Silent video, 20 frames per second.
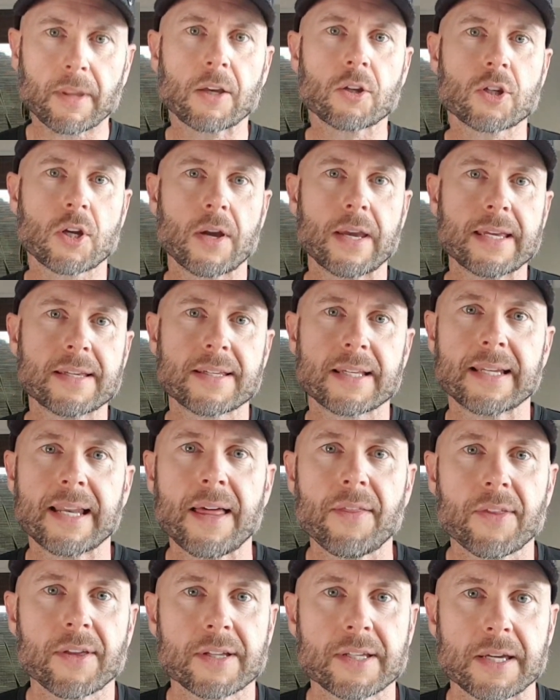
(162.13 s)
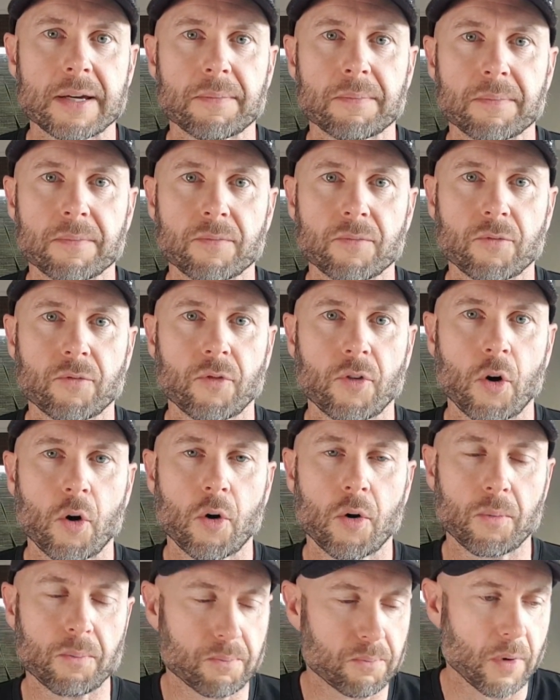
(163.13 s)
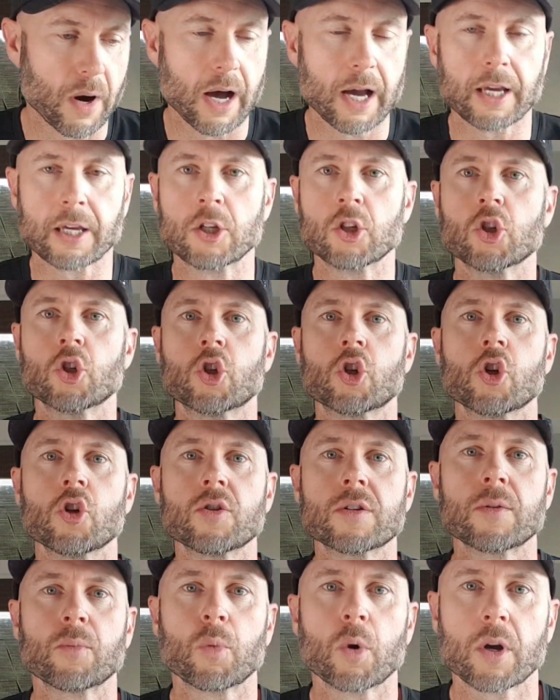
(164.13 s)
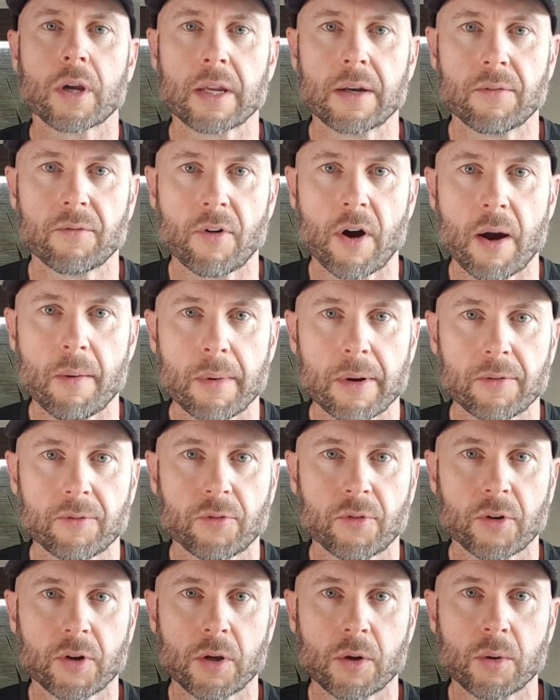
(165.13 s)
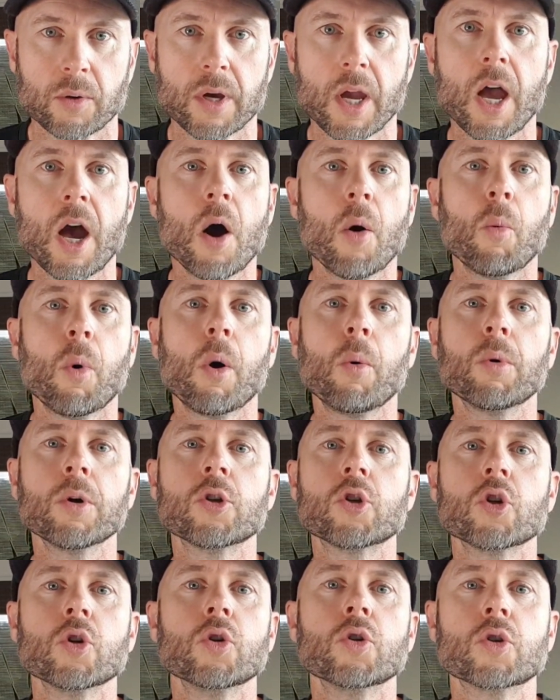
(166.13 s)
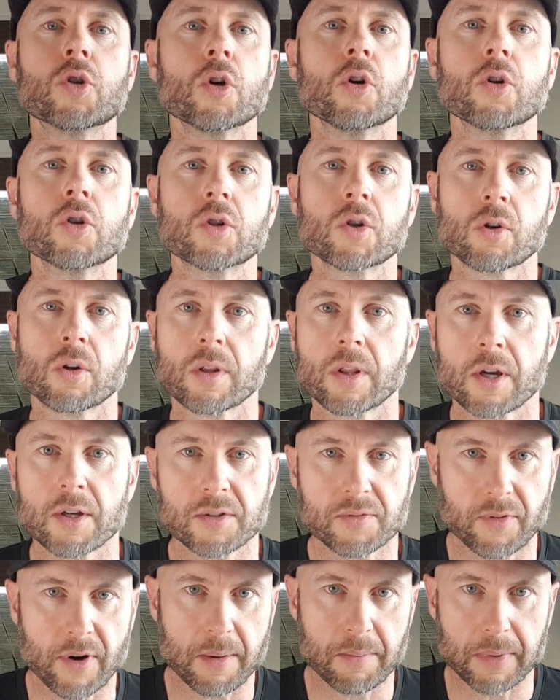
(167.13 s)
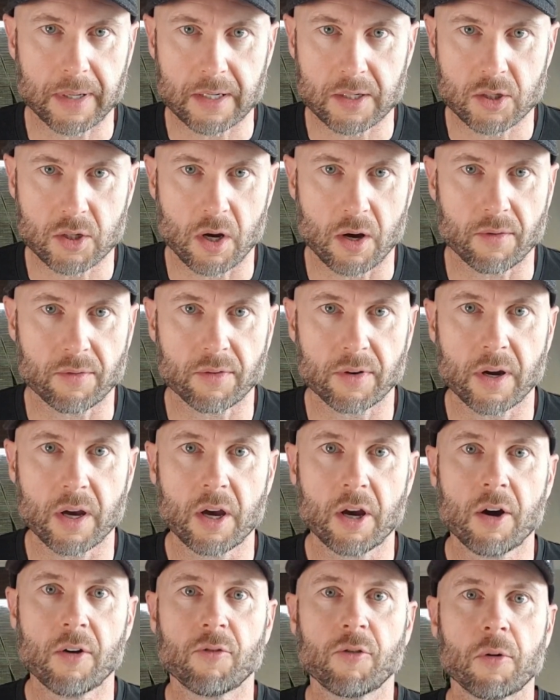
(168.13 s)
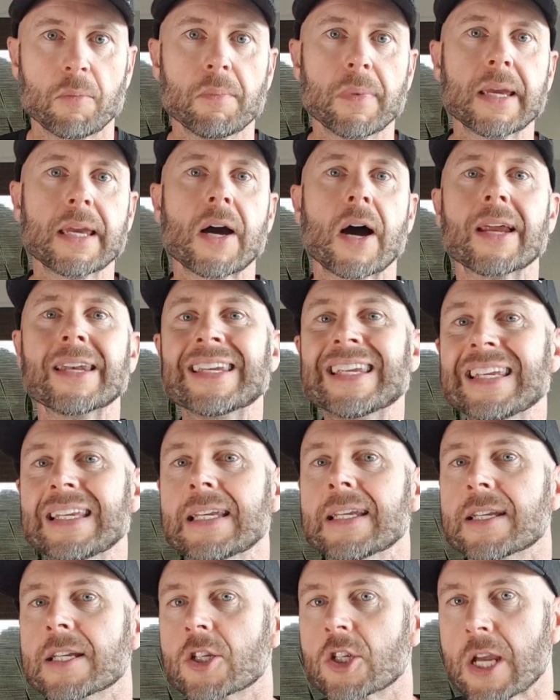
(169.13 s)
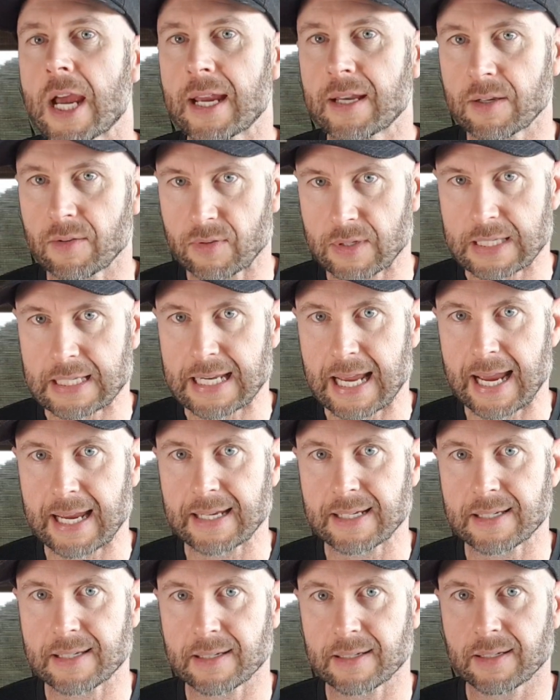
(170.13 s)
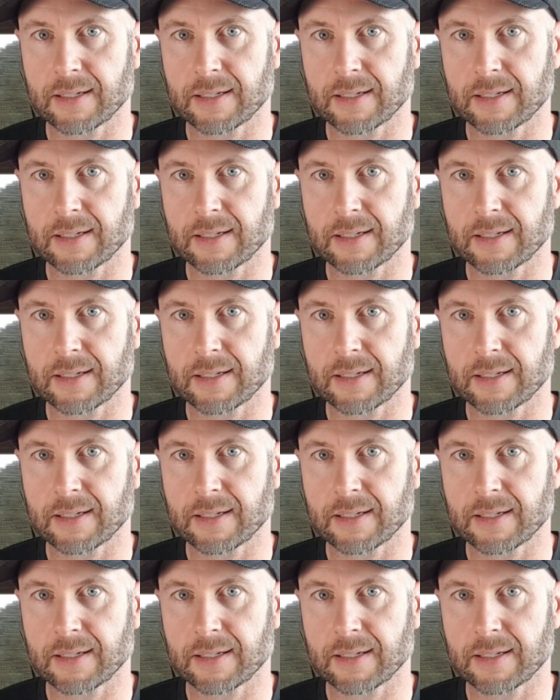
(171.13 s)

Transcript: So here's another tip for a conducive working environment for you. What would you do during those 5 minutes off? For me, I needed a change of state.